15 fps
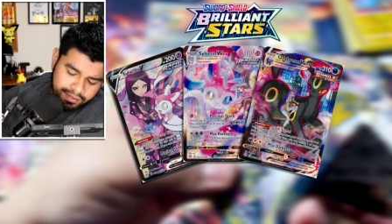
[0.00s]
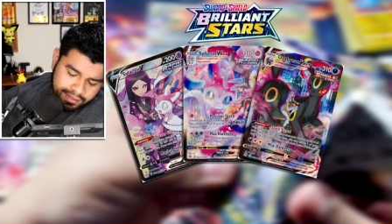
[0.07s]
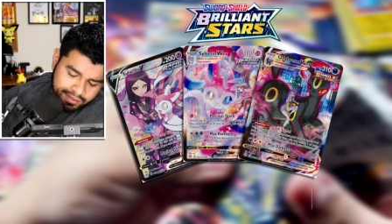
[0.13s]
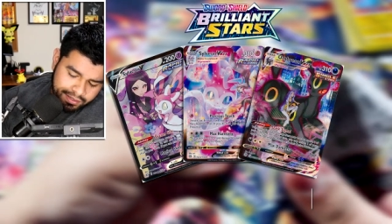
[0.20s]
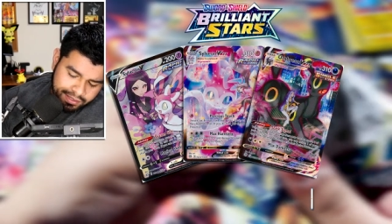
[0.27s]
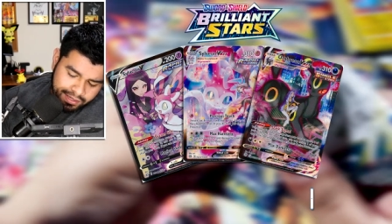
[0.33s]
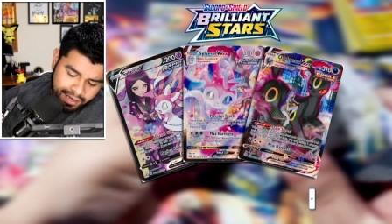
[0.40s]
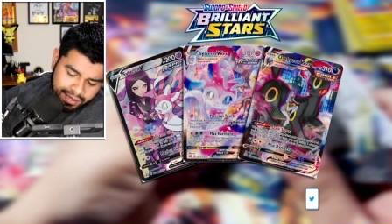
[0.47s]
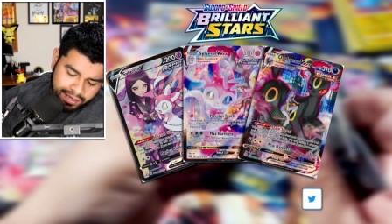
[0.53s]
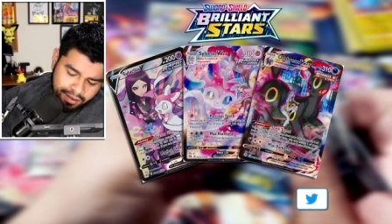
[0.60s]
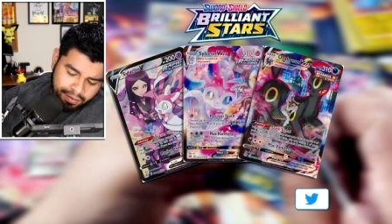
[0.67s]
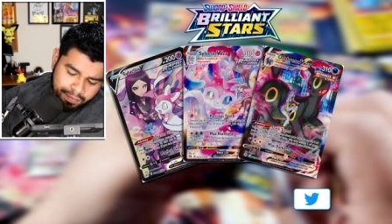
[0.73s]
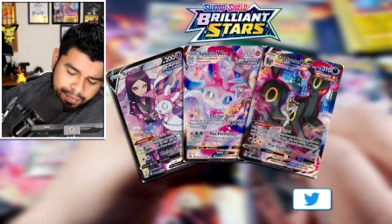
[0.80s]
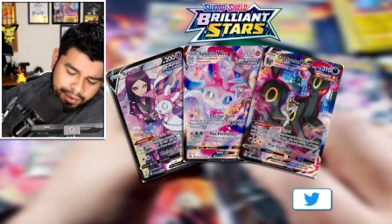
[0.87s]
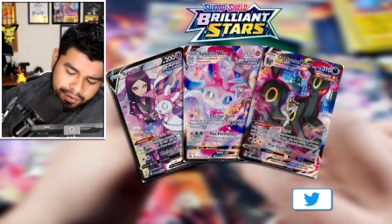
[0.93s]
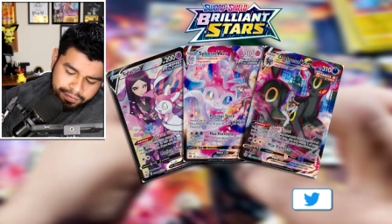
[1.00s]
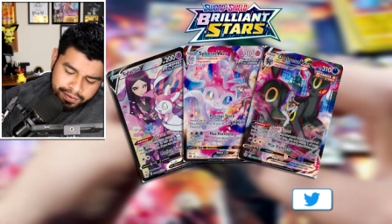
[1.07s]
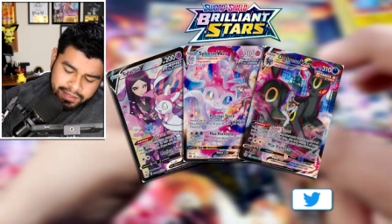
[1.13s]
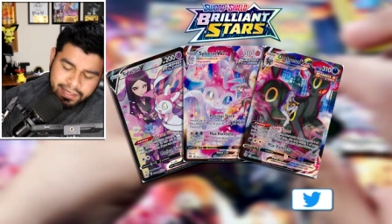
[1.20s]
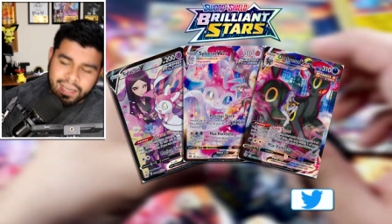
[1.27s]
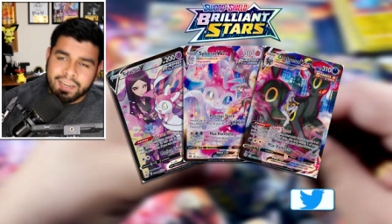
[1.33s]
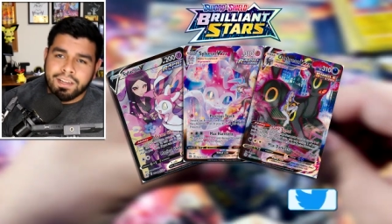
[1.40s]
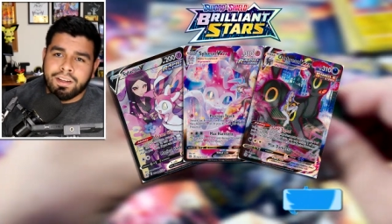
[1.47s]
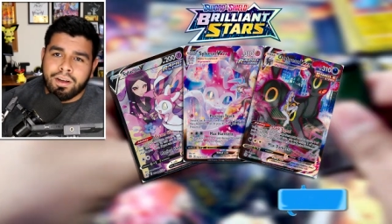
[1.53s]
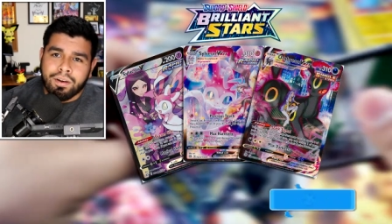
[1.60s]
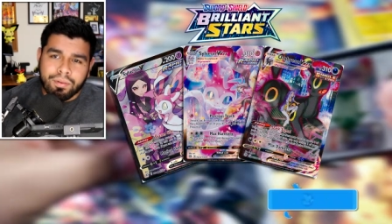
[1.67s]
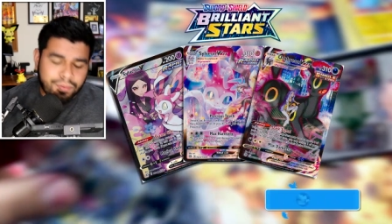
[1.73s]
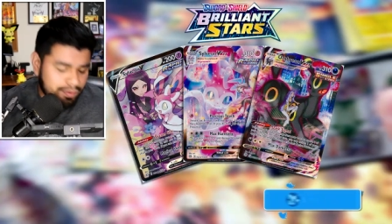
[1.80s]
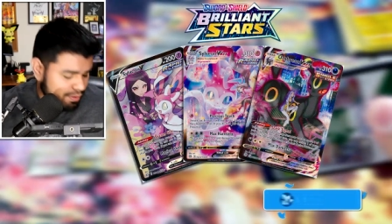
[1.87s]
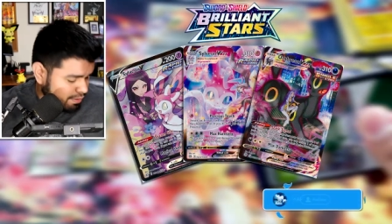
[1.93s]
Because it's like, yo, Butterfree's gotta
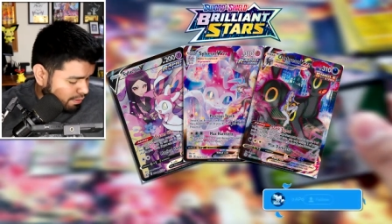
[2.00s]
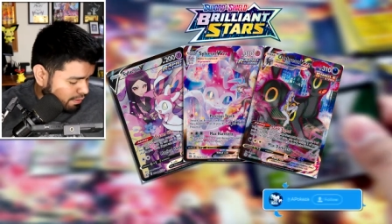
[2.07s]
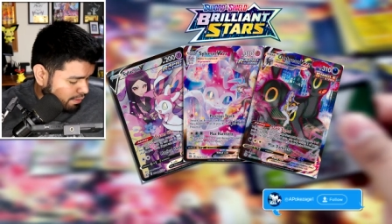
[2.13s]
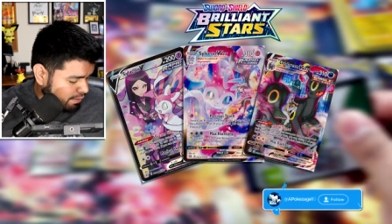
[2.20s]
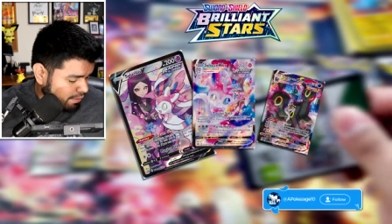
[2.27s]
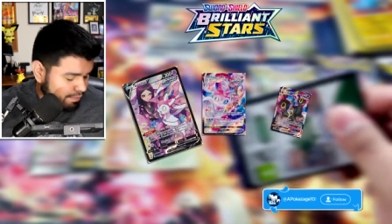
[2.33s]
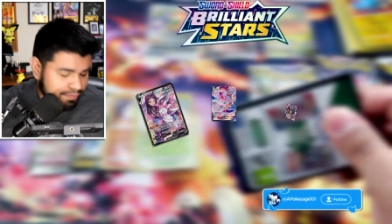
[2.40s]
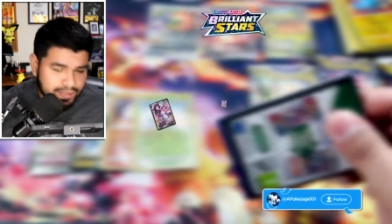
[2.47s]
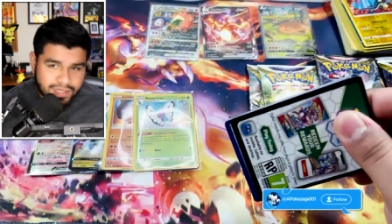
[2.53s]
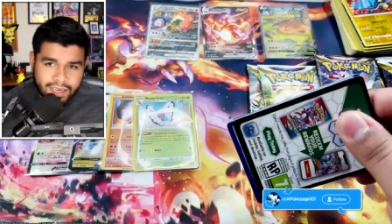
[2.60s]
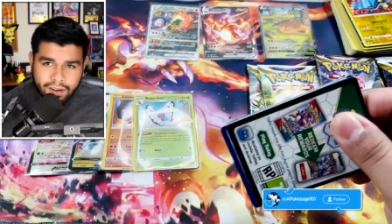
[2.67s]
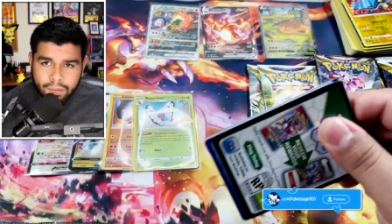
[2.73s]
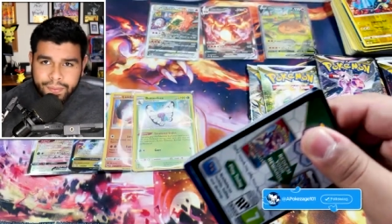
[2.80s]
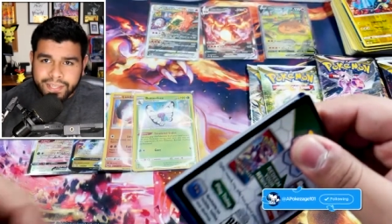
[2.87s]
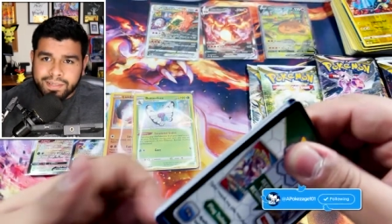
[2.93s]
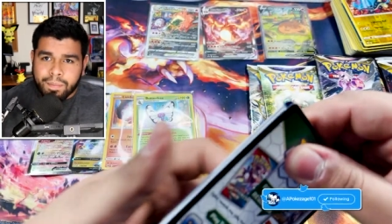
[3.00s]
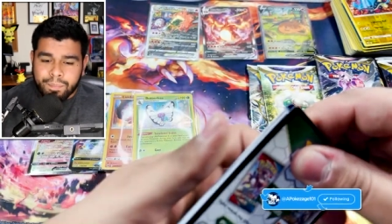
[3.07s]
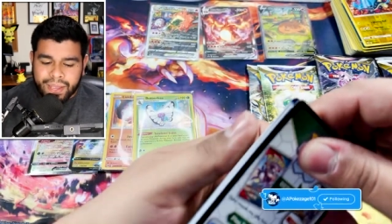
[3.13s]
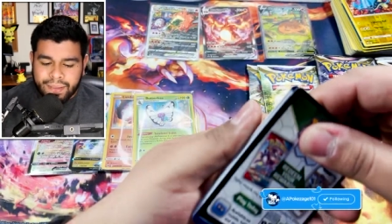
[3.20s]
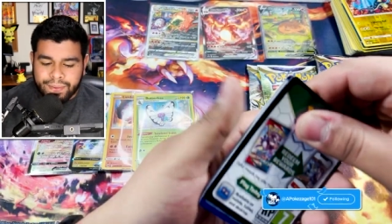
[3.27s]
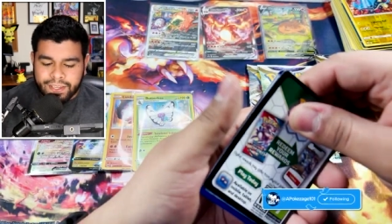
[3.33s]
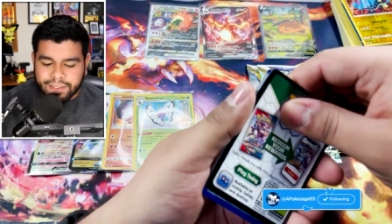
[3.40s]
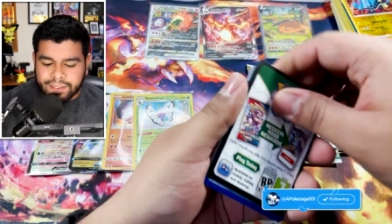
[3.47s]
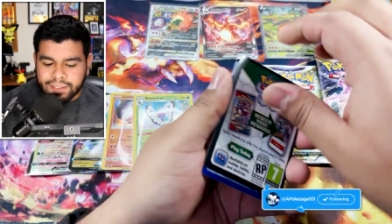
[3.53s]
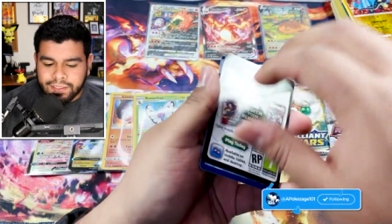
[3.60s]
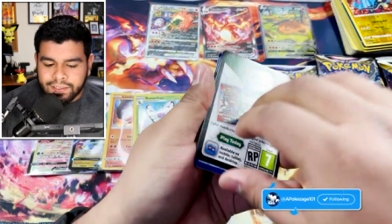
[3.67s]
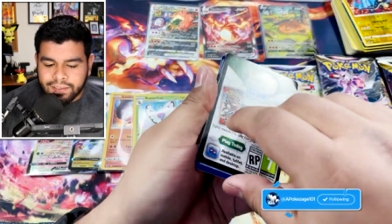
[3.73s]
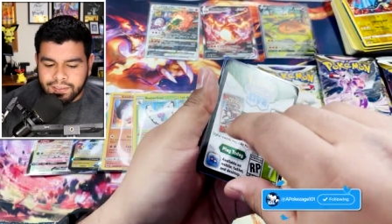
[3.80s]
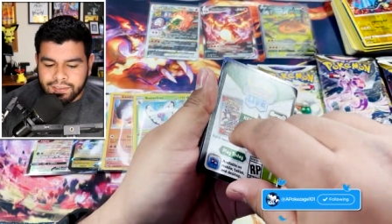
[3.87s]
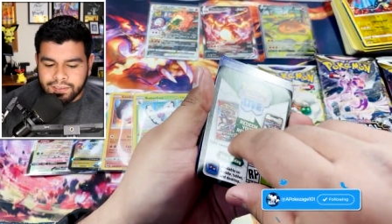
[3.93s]
go. He's gotta go make some babies.
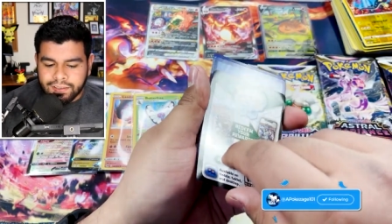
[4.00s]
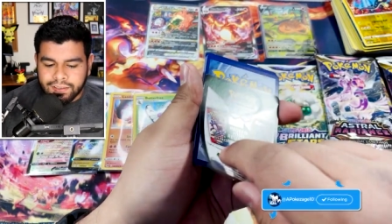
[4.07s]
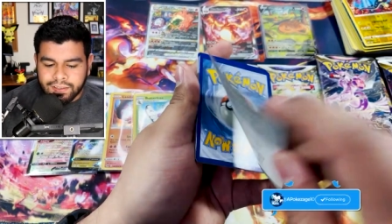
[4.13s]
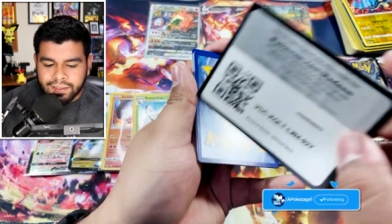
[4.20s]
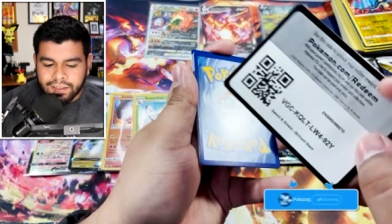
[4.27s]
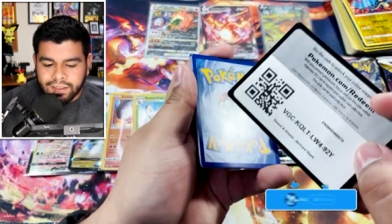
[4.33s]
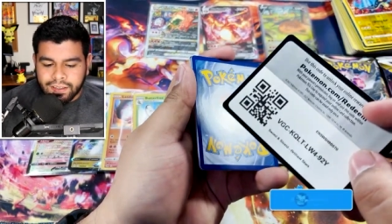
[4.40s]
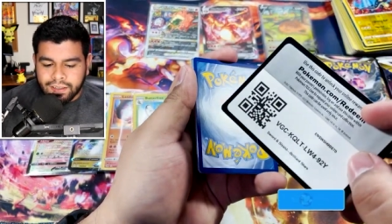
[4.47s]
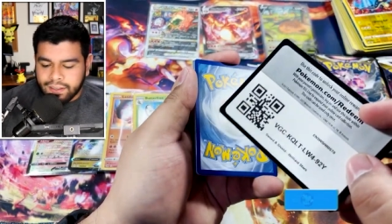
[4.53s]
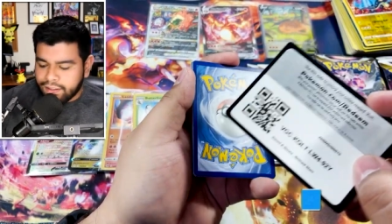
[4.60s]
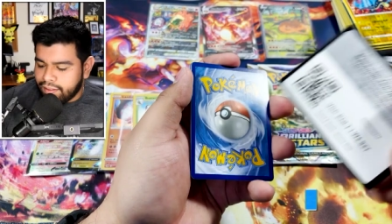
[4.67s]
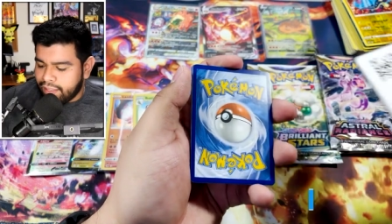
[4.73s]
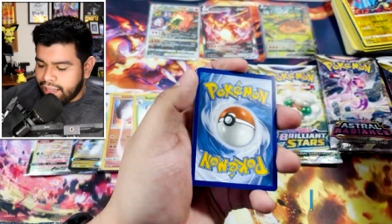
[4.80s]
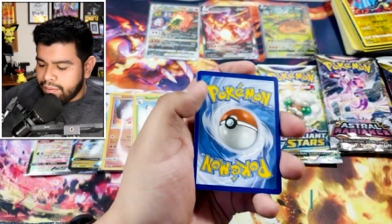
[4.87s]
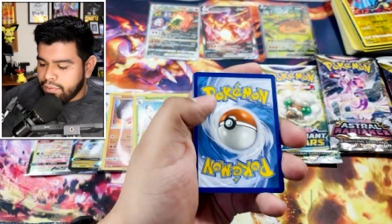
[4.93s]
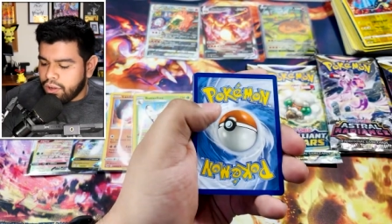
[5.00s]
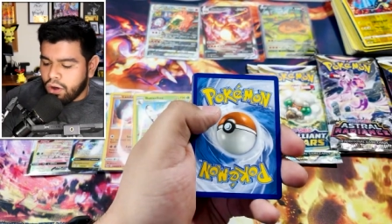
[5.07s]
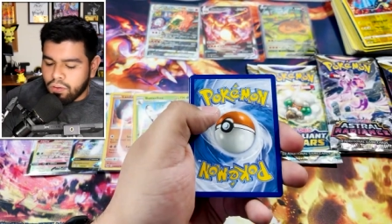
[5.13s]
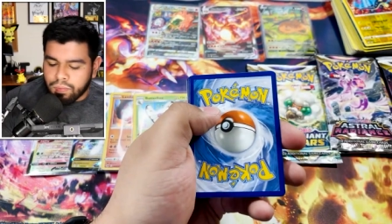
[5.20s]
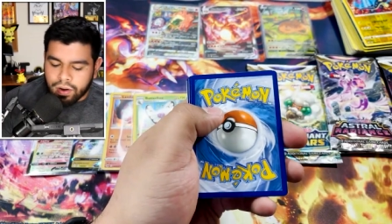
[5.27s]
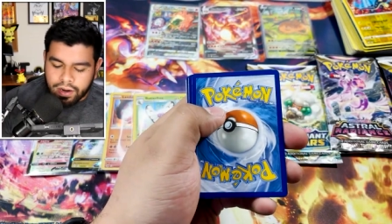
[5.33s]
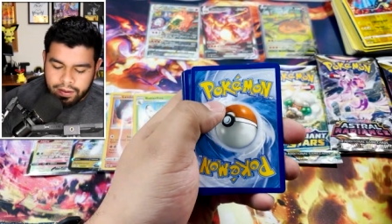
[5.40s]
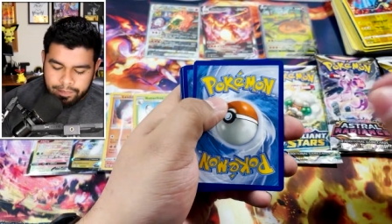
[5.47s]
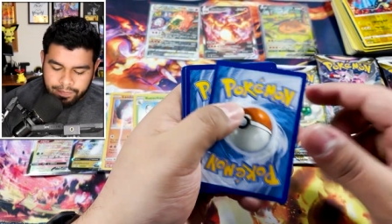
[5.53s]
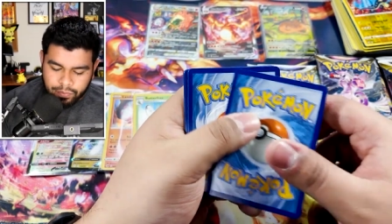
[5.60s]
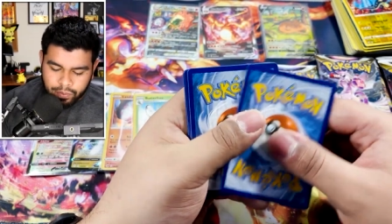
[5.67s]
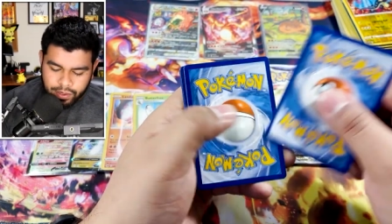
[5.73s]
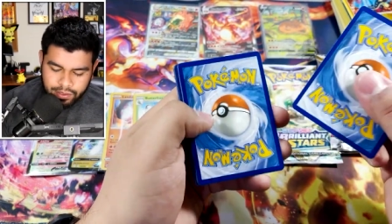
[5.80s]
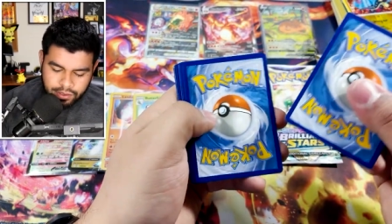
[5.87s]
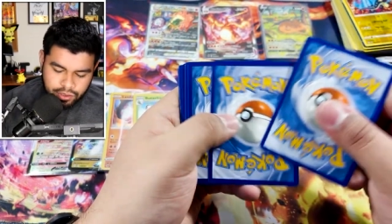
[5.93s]
Let him go, bruh.
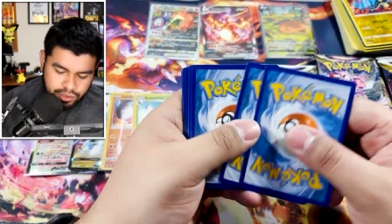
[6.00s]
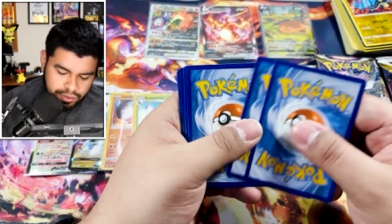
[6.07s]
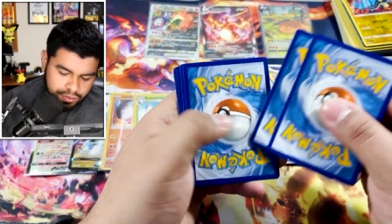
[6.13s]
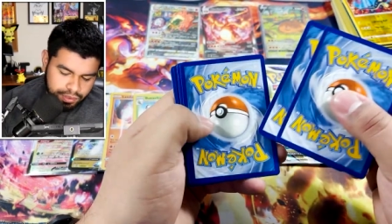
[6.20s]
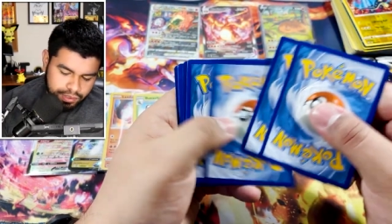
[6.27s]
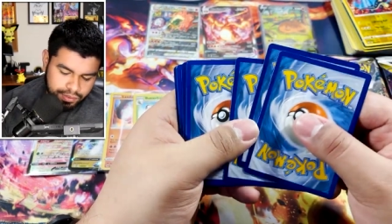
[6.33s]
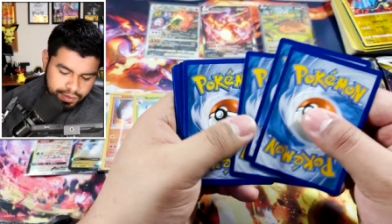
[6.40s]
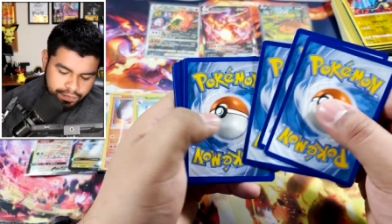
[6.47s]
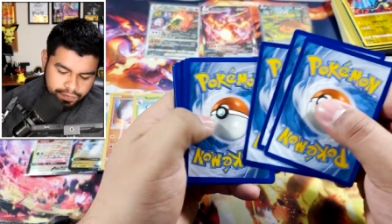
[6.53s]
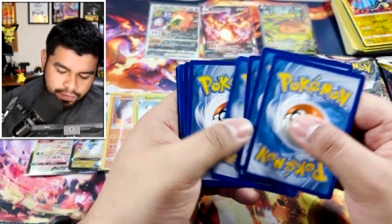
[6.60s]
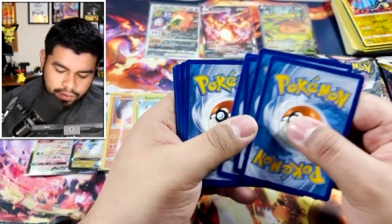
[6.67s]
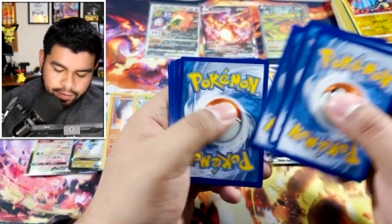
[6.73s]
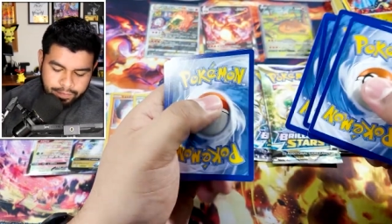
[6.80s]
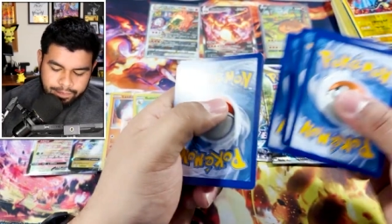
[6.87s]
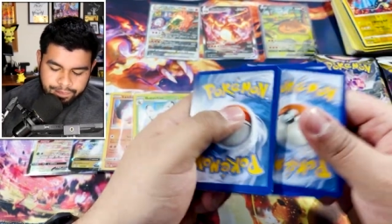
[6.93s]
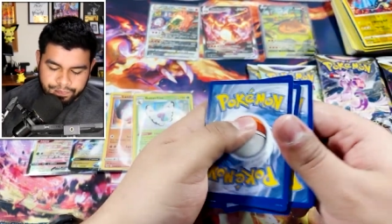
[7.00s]
1, 2, 3, 4.